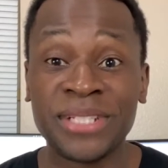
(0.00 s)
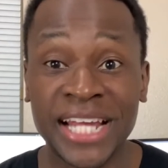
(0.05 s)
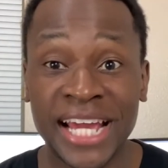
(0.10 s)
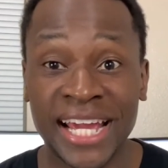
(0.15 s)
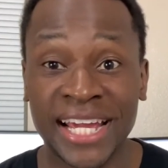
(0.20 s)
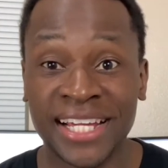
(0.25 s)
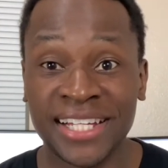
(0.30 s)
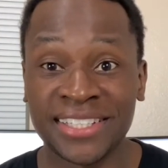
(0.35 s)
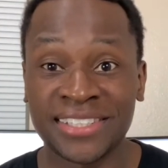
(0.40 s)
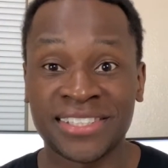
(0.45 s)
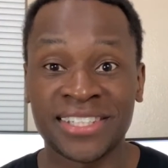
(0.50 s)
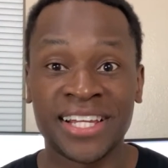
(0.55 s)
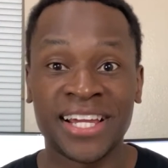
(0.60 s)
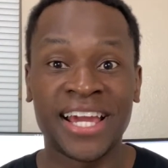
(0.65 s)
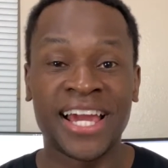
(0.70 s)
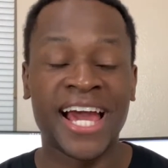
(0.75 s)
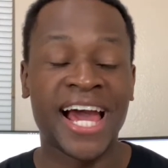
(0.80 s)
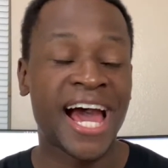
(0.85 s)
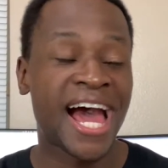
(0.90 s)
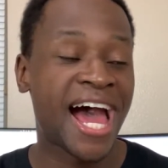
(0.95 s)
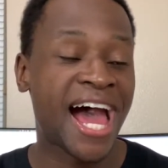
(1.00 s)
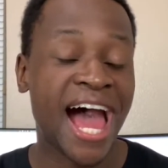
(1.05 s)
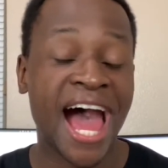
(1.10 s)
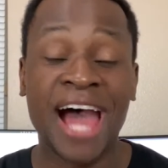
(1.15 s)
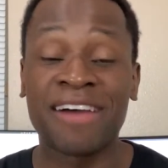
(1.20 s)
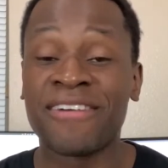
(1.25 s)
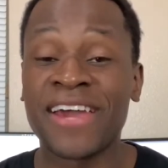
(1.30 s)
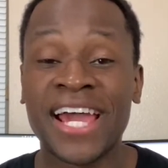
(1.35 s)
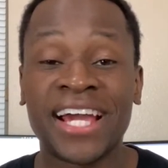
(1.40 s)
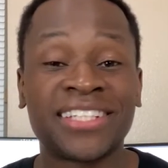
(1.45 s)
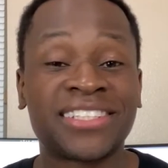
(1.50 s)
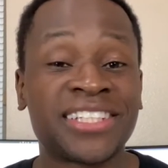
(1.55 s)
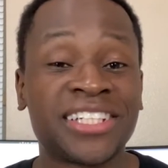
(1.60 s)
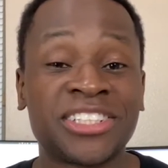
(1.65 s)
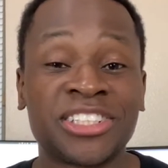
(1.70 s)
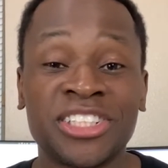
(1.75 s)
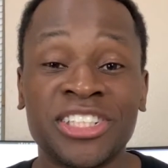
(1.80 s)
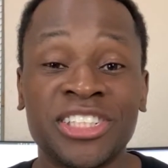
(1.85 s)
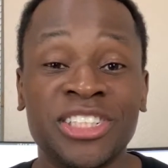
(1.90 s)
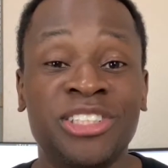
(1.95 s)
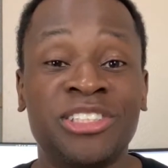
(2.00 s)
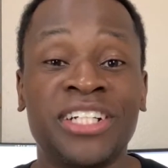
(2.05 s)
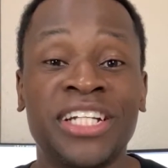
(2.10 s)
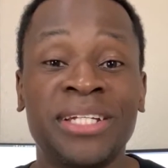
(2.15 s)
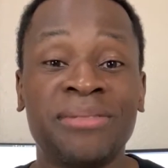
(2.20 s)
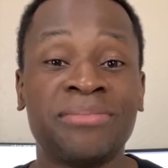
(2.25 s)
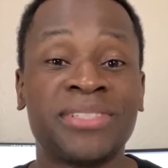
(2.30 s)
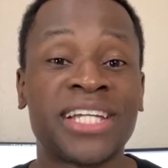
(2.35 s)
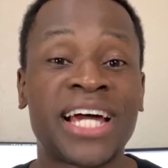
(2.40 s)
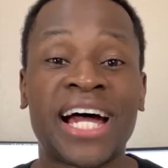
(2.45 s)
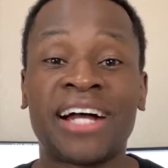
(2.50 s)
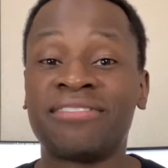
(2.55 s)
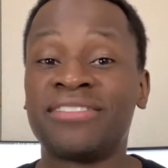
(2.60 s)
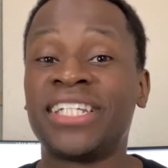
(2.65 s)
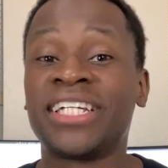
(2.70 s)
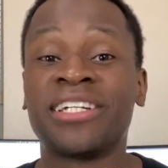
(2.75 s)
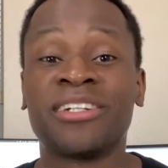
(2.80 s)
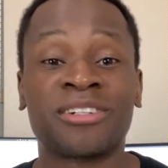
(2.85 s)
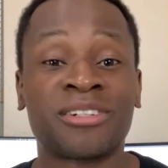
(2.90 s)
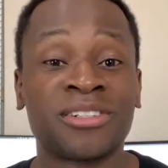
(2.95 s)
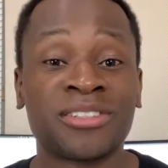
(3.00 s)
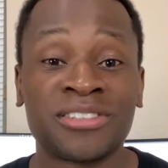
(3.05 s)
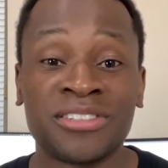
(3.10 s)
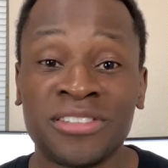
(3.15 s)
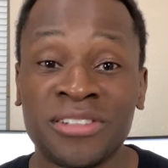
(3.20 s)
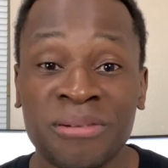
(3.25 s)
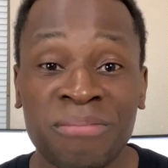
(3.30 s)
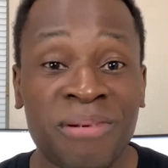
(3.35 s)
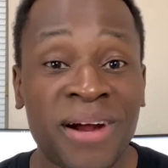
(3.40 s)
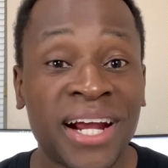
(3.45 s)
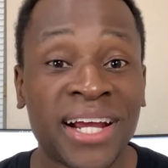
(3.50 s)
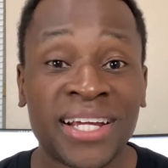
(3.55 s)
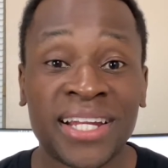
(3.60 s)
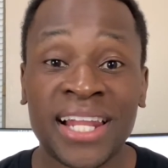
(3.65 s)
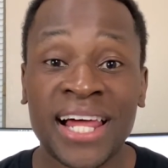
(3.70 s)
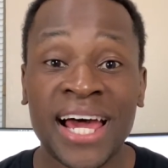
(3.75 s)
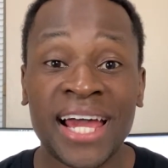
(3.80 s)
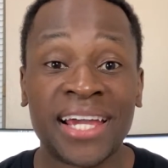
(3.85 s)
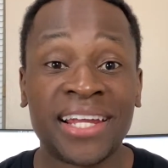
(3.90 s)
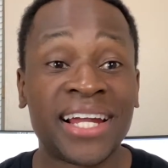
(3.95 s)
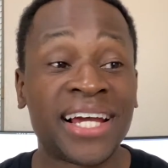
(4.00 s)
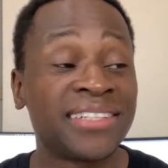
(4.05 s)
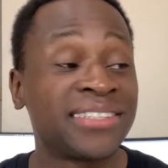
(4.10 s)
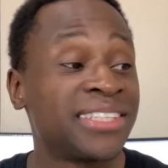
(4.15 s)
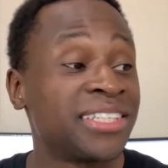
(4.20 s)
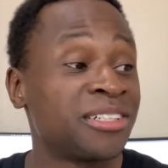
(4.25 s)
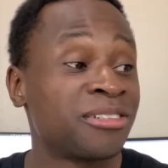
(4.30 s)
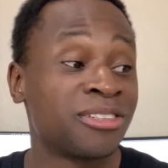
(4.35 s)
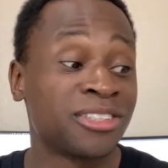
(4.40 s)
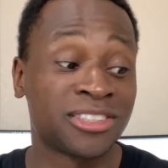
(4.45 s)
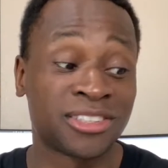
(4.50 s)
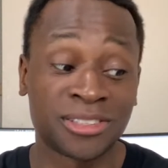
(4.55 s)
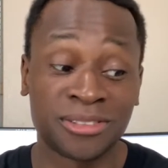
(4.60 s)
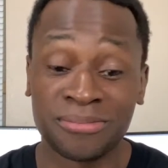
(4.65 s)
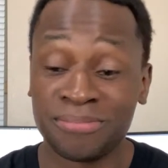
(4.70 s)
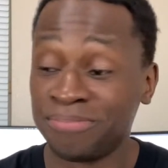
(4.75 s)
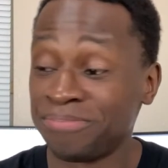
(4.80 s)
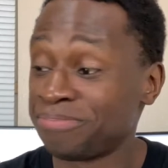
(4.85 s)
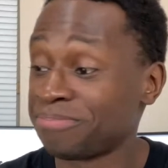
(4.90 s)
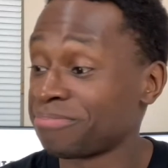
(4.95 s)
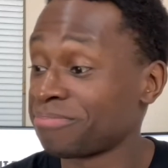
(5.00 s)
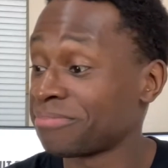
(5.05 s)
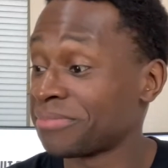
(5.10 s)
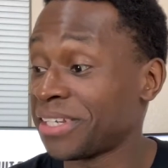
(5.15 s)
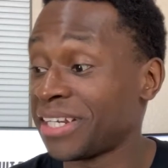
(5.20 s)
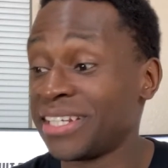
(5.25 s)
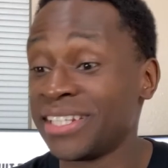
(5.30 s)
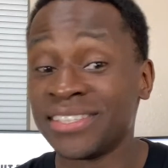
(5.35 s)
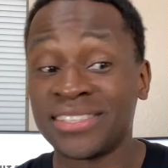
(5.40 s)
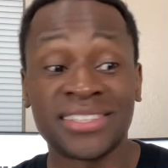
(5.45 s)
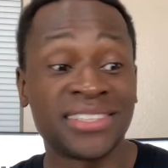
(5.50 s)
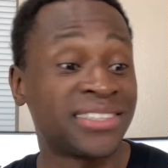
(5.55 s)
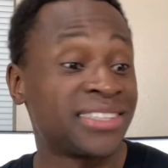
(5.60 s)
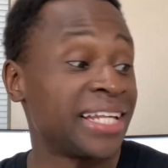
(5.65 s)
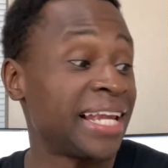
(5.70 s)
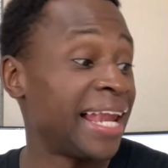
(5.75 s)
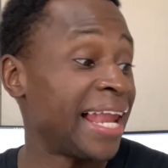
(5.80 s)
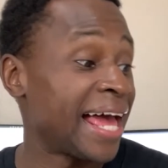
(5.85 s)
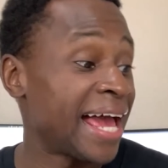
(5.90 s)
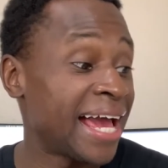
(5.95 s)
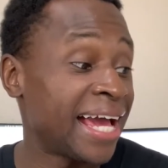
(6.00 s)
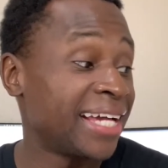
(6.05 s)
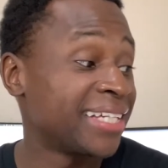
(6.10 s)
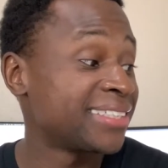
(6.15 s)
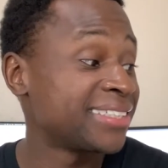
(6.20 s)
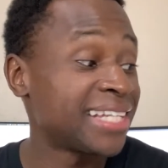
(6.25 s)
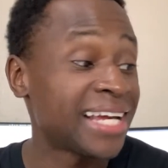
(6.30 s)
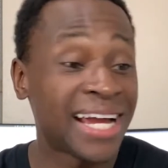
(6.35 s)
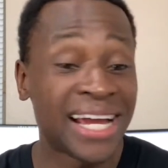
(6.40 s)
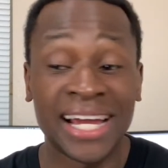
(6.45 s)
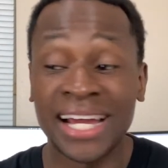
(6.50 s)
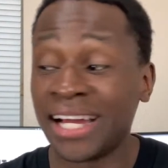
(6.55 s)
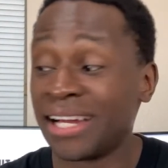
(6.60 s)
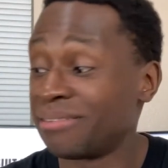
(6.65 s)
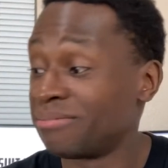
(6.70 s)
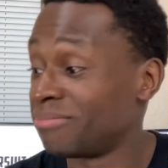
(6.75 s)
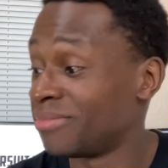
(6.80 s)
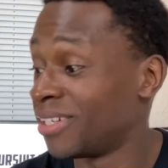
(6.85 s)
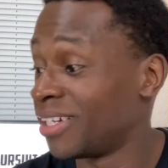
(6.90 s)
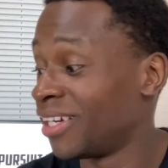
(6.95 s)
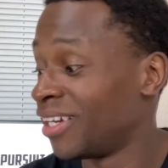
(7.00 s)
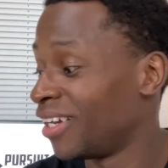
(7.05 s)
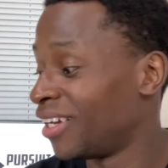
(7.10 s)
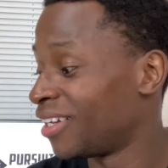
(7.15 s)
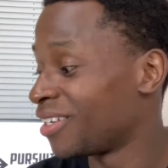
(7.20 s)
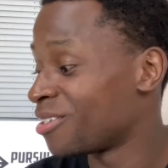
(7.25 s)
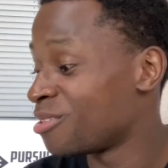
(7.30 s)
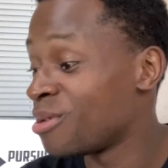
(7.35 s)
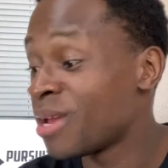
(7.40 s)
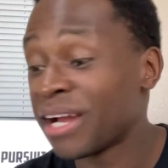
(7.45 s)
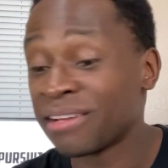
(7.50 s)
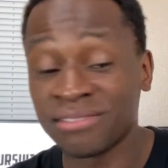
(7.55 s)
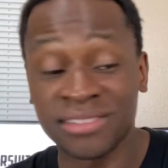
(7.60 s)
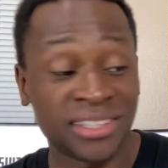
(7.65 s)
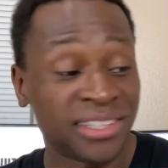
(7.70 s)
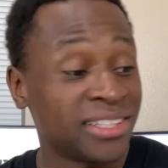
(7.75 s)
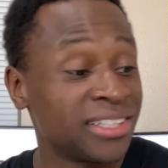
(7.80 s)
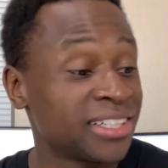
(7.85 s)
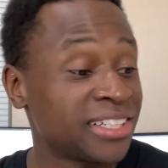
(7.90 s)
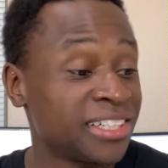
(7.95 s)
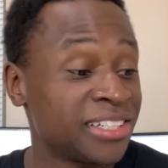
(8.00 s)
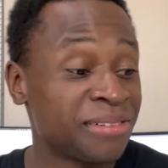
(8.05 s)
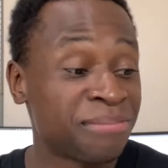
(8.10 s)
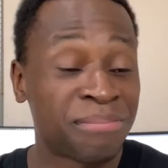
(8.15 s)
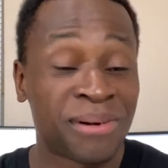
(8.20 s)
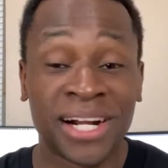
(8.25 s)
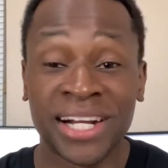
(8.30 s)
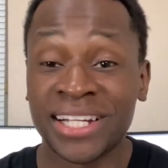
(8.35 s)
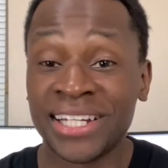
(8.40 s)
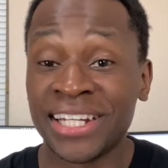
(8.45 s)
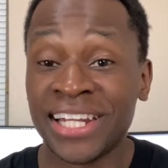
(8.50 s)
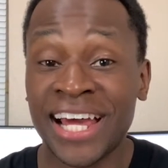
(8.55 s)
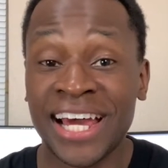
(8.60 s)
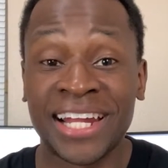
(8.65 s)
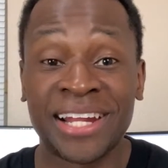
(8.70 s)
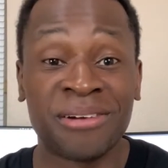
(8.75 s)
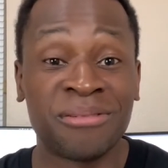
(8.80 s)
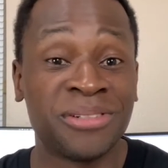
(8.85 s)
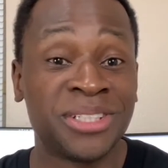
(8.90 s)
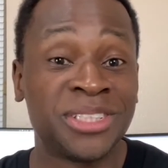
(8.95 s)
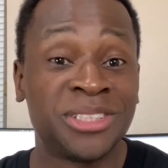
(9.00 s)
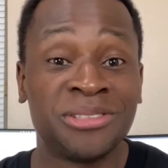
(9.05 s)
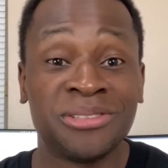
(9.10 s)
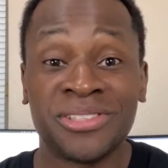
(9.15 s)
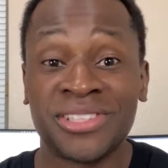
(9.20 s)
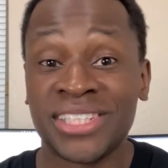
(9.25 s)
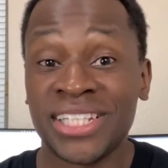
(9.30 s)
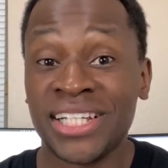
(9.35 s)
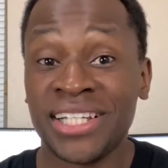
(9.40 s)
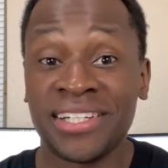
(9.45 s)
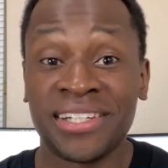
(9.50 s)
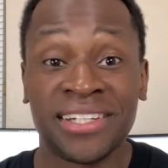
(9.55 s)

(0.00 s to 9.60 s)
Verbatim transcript: days, I've had such good dreams, I've taken Crystal in the parking lot and I said, Crystal, this is the last time you have to look in the parking lot at what you see.